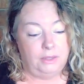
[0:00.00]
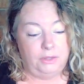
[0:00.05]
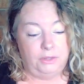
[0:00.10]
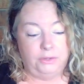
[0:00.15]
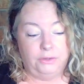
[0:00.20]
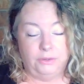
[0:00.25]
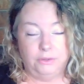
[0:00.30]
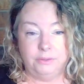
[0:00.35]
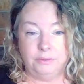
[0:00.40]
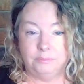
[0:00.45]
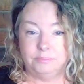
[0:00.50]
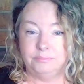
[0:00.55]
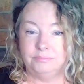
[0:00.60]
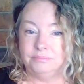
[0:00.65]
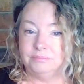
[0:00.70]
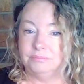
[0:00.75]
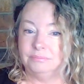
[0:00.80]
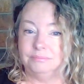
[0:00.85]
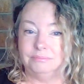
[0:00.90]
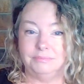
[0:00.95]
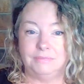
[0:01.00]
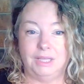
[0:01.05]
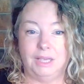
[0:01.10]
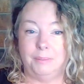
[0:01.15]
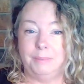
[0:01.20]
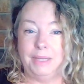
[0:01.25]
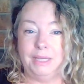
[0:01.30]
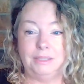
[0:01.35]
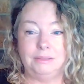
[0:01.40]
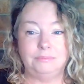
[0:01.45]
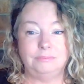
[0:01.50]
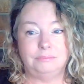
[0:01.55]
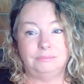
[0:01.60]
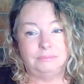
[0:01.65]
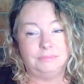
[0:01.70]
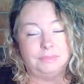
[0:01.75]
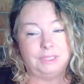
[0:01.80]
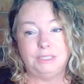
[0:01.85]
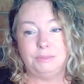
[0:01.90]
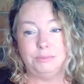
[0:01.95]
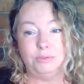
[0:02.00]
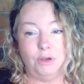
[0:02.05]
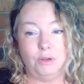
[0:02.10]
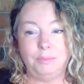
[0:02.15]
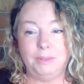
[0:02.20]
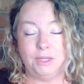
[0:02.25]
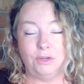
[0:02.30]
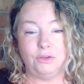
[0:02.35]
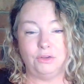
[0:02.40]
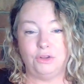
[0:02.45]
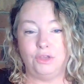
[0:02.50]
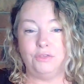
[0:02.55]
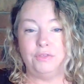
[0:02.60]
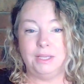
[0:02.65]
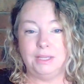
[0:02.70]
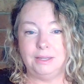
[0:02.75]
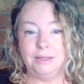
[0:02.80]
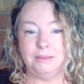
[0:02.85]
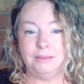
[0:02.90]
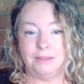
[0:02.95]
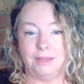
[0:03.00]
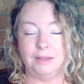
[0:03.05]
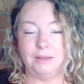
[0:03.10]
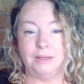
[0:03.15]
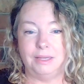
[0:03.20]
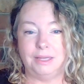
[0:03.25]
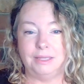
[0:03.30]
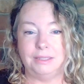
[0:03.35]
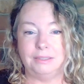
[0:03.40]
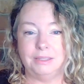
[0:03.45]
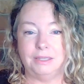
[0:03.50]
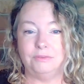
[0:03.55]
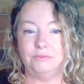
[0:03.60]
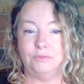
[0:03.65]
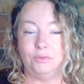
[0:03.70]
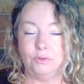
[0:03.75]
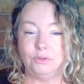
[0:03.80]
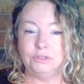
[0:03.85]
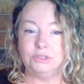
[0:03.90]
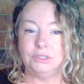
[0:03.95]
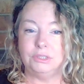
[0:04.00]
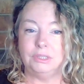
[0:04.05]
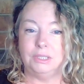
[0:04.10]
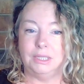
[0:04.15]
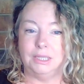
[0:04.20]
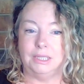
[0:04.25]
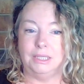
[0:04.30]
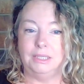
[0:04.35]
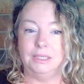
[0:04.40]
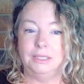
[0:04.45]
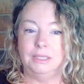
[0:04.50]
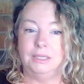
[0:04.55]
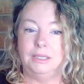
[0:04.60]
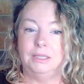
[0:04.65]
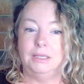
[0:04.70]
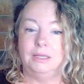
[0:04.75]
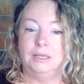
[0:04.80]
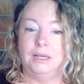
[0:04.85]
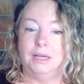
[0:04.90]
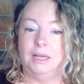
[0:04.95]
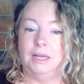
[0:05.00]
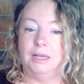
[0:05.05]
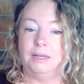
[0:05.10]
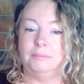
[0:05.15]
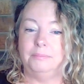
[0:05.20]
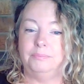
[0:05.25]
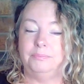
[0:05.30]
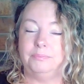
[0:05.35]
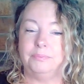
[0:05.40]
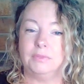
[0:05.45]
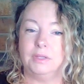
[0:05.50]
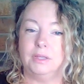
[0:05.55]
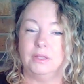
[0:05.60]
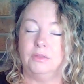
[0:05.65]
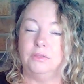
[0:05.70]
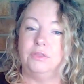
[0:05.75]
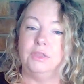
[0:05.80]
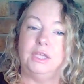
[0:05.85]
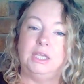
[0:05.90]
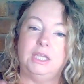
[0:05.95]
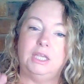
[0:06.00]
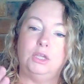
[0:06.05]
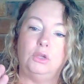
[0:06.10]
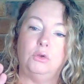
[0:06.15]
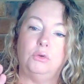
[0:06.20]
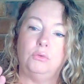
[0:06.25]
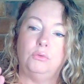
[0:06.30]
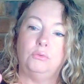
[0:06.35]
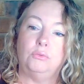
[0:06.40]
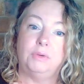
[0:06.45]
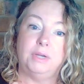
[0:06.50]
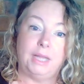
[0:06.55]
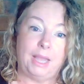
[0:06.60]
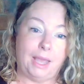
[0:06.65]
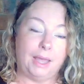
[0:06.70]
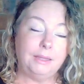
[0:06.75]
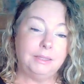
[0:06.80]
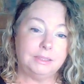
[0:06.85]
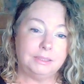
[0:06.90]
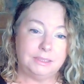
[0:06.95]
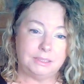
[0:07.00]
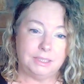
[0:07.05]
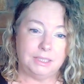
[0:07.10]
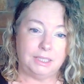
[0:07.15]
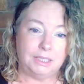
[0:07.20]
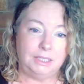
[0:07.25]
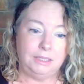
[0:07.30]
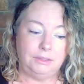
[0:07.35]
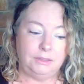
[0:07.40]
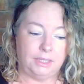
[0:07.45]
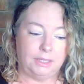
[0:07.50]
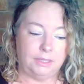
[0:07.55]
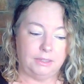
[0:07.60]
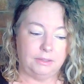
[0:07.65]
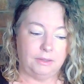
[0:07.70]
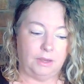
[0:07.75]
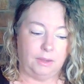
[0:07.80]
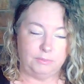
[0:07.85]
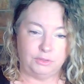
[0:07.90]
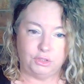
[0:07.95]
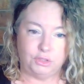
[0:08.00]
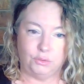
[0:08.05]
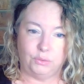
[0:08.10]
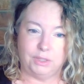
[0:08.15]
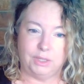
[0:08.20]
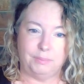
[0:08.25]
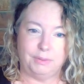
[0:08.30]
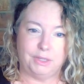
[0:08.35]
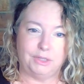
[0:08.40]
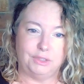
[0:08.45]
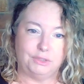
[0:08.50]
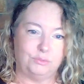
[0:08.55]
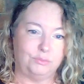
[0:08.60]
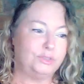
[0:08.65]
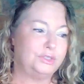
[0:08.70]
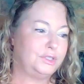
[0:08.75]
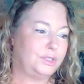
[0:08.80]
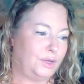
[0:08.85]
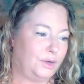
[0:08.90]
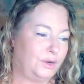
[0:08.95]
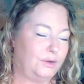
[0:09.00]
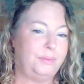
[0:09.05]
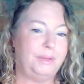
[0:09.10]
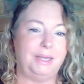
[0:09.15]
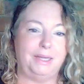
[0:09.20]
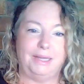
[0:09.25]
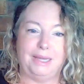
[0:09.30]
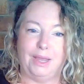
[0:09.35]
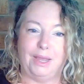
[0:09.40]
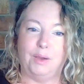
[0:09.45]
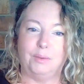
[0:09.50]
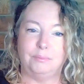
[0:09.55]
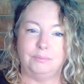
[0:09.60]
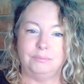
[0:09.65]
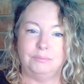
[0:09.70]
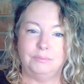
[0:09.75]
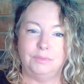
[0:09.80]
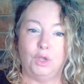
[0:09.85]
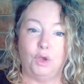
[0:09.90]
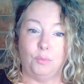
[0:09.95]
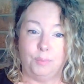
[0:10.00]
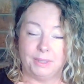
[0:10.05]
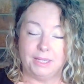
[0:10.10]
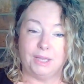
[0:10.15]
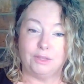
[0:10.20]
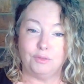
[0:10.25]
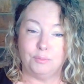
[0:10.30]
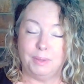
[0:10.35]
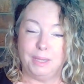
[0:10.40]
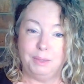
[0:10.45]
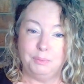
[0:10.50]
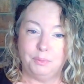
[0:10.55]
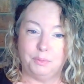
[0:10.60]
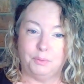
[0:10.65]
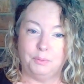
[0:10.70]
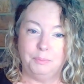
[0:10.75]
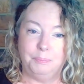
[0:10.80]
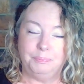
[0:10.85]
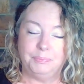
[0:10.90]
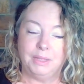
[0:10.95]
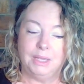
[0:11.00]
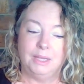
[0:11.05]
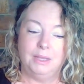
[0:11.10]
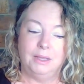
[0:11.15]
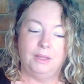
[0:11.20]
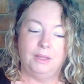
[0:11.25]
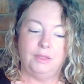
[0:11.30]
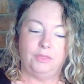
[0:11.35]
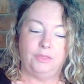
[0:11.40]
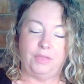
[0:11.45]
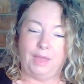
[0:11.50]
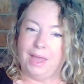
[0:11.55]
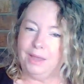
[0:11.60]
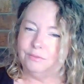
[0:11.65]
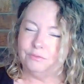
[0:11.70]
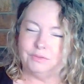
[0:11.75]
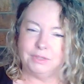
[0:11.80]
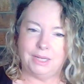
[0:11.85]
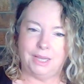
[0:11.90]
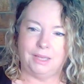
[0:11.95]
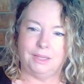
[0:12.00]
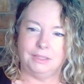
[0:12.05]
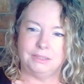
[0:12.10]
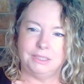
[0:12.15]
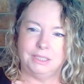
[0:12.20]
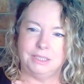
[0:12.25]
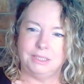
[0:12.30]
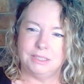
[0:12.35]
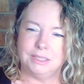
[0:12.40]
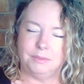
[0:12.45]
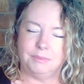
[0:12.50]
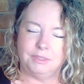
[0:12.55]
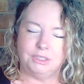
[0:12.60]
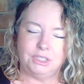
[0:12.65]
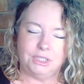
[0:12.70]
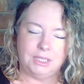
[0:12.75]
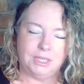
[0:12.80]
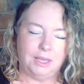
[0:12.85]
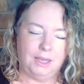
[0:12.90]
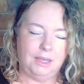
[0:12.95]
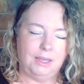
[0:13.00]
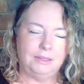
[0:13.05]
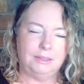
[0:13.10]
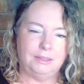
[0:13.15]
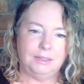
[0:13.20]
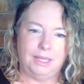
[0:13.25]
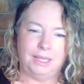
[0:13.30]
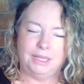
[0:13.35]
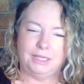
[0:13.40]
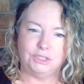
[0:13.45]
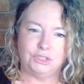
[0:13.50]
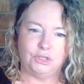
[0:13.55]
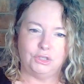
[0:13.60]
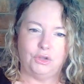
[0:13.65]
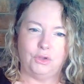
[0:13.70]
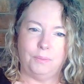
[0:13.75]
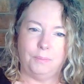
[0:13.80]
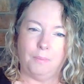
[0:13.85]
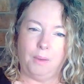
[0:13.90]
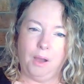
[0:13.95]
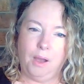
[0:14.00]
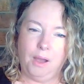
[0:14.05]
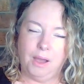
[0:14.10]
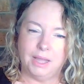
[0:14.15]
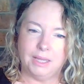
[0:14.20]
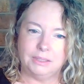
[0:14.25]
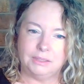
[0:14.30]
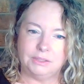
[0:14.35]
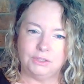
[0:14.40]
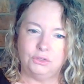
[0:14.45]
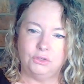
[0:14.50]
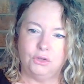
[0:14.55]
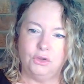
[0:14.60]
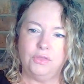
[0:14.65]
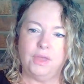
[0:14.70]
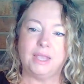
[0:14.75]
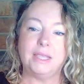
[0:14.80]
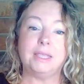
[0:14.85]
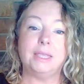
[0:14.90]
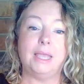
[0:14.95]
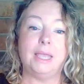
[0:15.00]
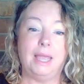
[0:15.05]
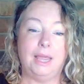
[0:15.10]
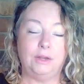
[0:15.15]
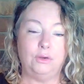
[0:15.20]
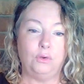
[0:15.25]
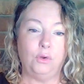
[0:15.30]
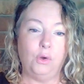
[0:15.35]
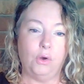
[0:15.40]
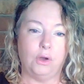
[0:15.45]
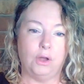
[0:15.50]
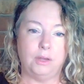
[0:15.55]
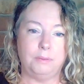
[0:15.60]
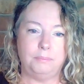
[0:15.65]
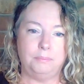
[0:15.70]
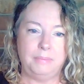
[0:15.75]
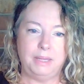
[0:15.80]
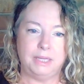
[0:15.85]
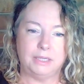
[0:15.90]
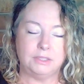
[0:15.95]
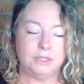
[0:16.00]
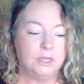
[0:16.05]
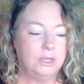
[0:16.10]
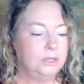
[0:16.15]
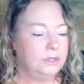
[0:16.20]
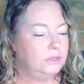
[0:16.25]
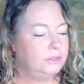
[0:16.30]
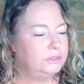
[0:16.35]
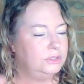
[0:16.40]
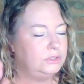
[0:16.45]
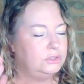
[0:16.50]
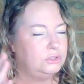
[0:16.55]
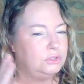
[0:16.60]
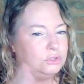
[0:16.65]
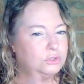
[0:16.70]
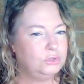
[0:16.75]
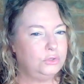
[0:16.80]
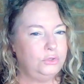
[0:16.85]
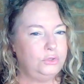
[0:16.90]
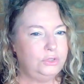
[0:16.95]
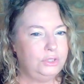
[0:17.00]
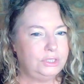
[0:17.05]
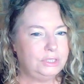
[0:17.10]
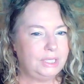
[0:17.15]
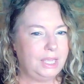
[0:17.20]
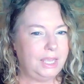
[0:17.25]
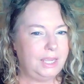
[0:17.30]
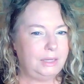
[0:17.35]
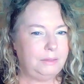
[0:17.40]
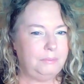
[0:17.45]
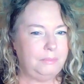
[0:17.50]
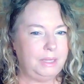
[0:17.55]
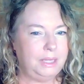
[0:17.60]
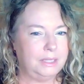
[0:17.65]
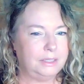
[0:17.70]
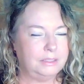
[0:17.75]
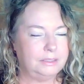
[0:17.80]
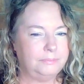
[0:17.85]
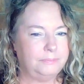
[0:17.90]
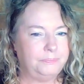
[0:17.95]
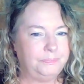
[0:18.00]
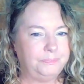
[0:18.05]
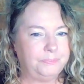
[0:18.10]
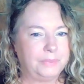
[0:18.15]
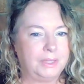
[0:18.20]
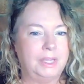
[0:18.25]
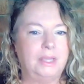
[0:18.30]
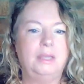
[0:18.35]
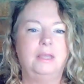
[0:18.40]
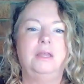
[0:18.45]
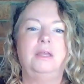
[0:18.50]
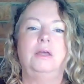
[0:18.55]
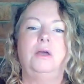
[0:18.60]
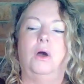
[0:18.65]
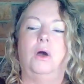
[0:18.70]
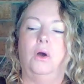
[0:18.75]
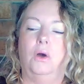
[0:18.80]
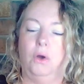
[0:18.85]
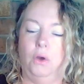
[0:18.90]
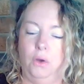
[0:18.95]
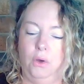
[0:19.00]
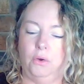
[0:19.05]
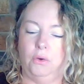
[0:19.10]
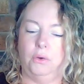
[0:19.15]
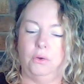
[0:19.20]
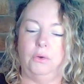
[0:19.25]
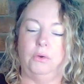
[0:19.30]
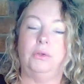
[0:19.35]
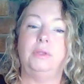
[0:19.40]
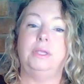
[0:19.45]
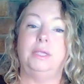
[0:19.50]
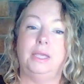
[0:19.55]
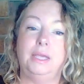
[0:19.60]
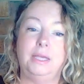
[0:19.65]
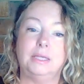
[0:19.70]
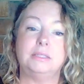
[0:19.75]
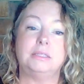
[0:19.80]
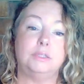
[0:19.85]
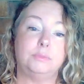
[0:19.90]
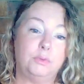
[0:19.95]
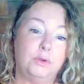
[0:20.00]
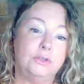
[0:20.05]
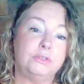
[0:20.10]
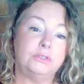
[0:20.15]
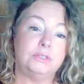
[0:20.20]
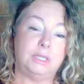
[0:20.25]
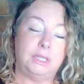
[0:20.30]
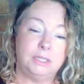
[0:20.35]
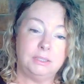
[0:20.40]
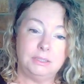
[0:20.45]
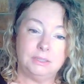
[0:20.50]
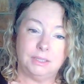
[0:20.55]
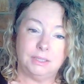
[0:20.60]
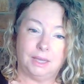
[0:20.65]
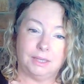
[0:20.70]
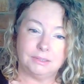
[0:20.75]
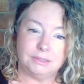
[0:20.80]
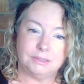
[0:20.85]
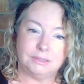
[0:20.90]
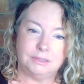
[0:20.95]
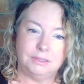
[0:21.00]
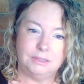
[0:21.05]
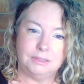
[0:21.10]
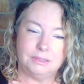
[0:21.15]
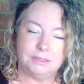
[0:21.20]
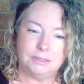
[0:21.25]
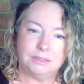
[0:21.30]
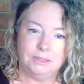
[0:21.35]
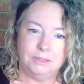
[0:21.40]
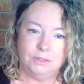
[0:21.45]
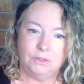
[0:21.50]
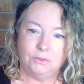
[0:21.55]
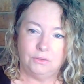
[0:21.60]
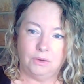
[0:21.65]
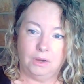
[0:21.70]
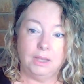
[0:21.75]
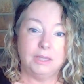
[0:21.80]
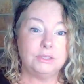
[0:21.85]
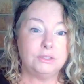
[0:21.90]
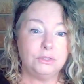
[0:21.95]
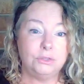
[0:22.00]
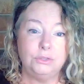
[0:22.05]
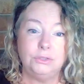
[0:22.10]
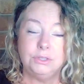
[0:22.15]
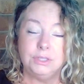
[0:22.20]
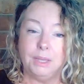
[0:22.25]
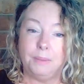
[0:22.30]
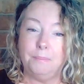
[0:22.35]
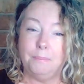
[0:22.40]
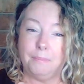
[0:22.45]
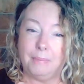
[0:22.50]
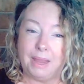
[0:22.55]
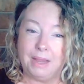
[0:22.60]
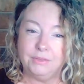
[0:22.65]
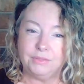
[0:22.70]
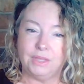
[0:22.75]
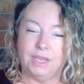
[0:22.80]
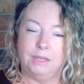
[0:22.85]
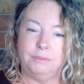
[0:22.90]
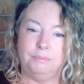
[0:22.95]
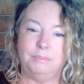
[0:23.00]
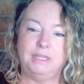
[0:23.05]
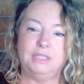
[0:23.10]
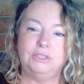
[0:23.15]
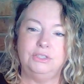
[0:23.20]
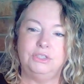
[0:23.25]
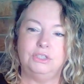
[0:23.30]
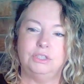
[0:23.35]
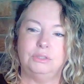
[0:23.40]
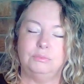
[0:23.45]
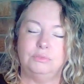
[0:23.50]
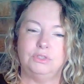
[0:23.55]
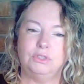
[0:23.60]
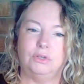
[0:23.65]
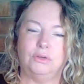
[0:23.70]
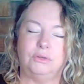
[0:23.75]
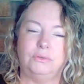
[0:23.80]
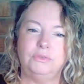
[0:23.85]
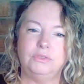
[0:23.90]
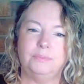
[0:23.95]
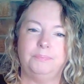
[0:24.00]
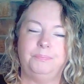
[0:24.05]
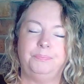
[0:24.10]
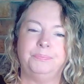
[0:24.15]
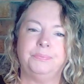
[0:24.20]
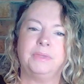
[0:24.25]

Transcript: you know, I mean, he's probably got her thinking that. And unfortunately, um, the reality that I'm doing it because it was therapy and now I'm helping other people, that reality is something she can't let into her mind. You know, they cannot admit because as soon as they admit oh, yes, this person is a narcissist, right? As soon as they make that admission to themselves,